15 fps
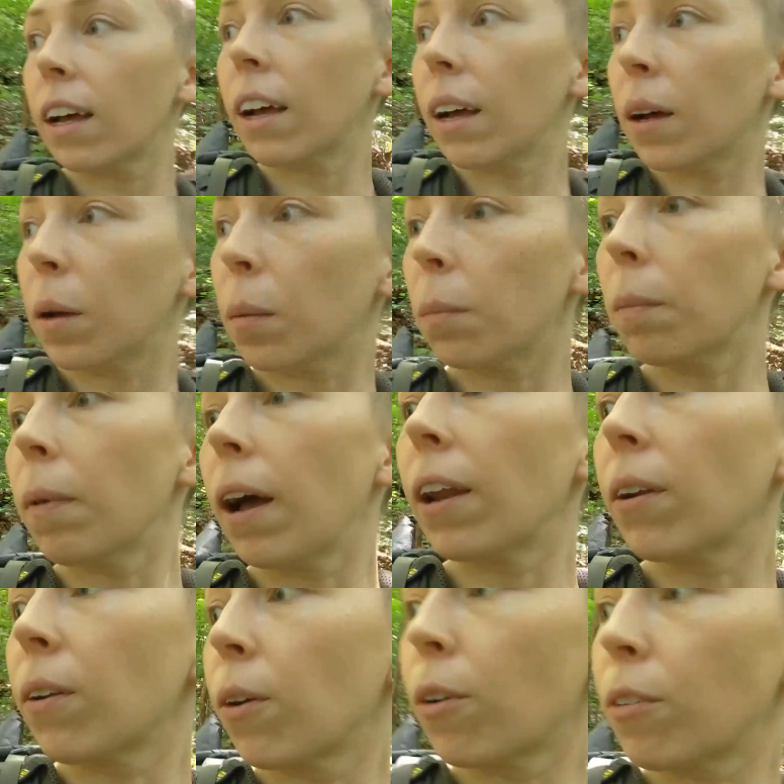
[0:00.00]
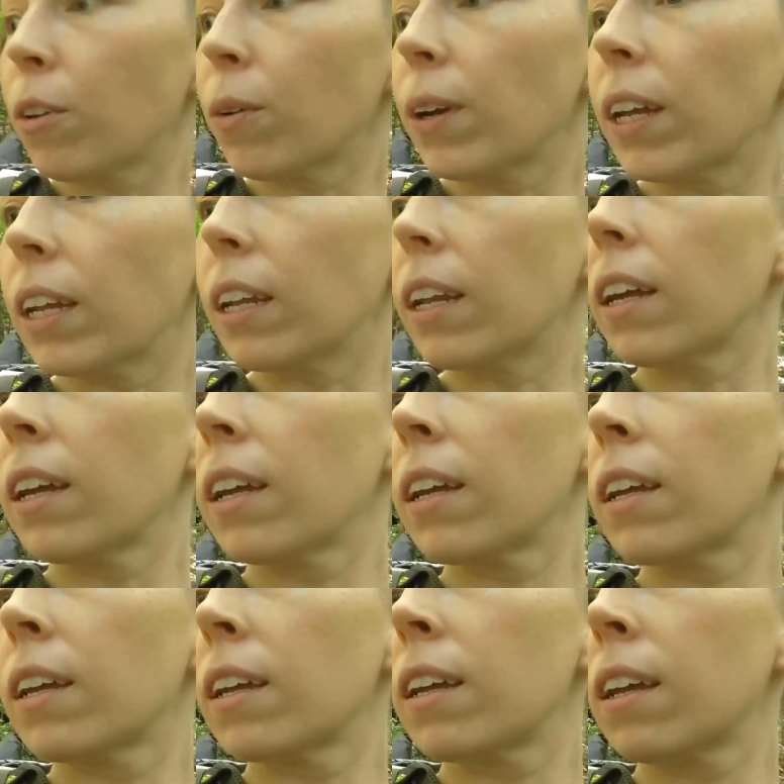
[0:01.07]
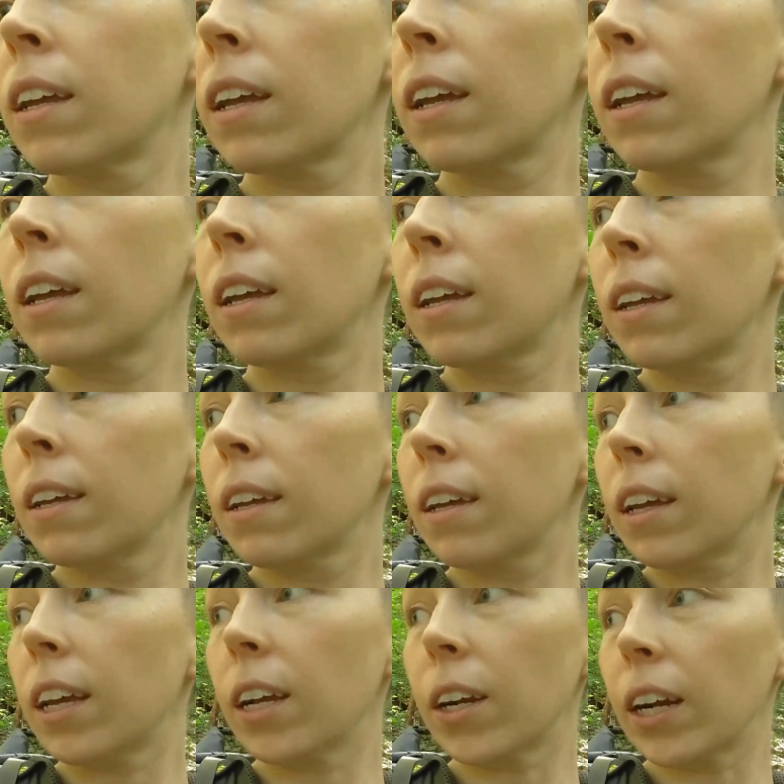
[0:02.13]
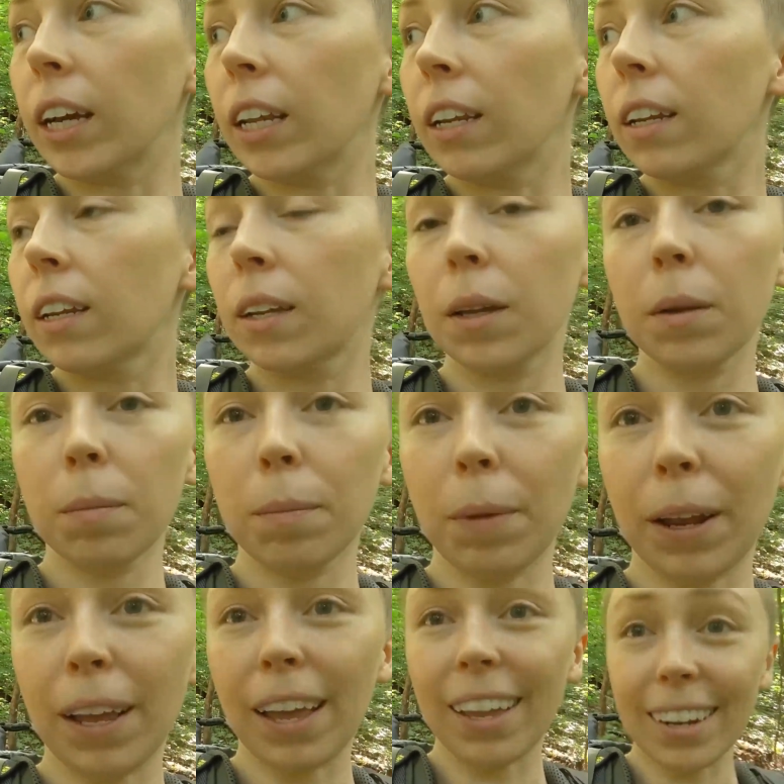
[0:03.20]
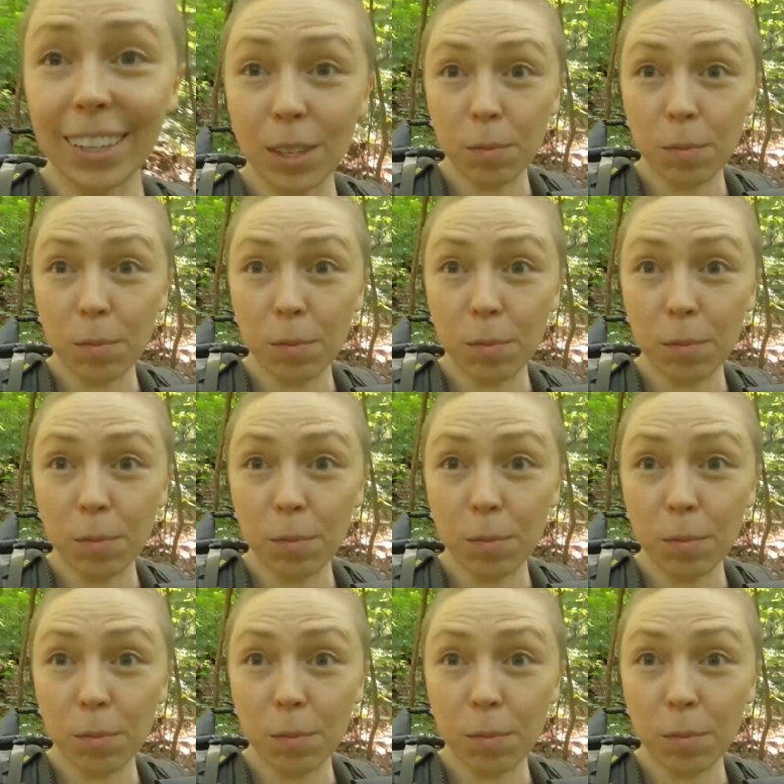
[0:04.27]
I don't know if you can hear it. But I can.